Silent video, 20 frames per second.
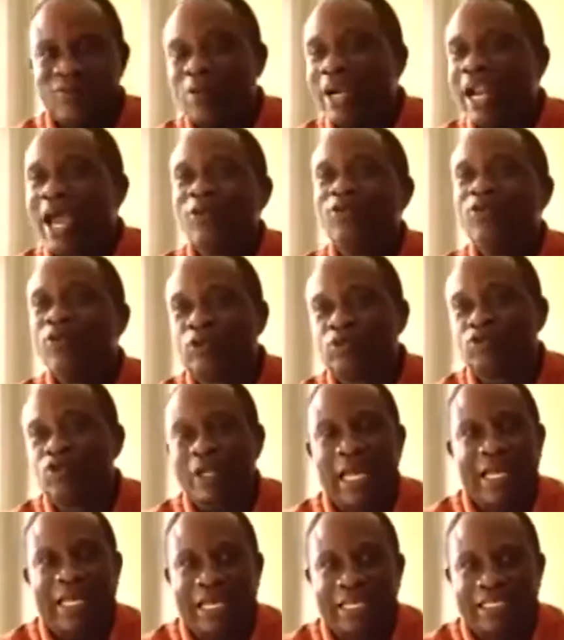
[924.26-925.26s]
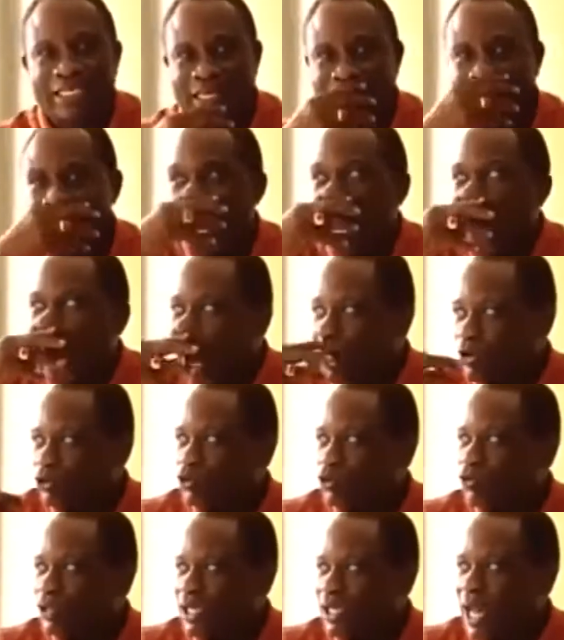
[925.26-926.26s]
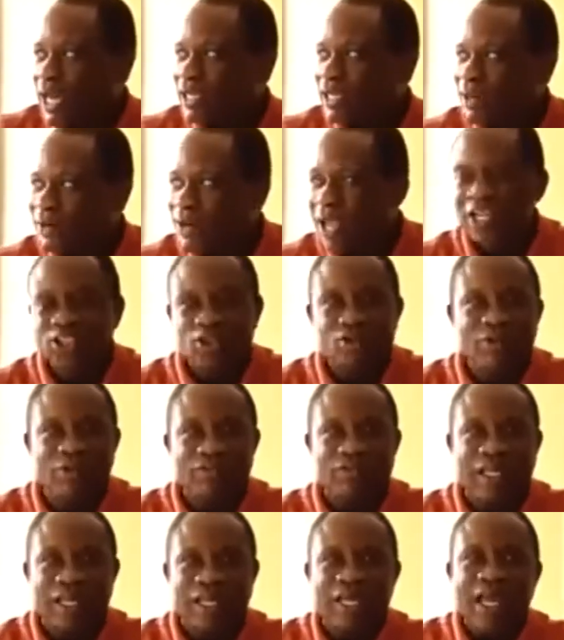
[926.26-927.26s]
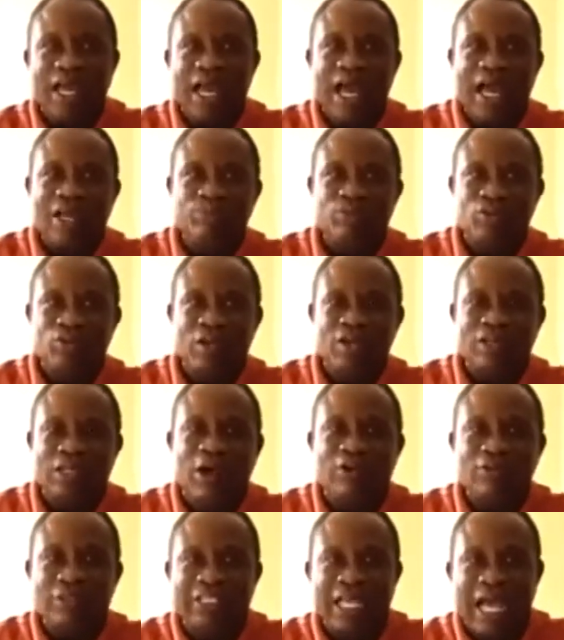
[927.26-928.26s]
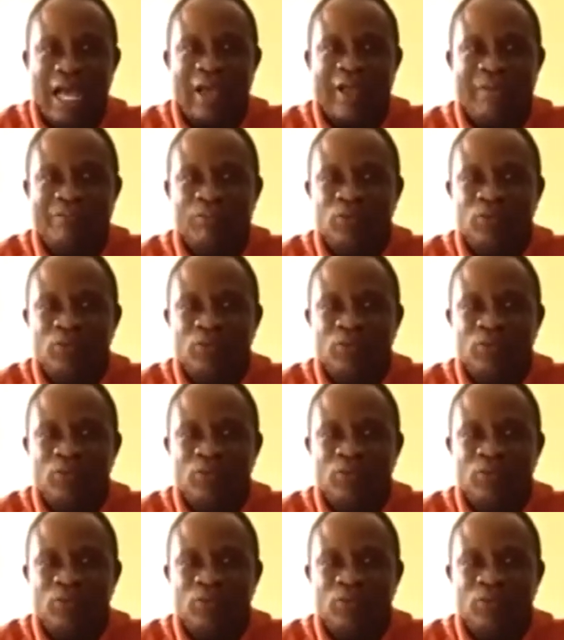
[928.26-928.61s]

I looked through the curtain, I was looking at the reaction of the Archbishop Idahosa.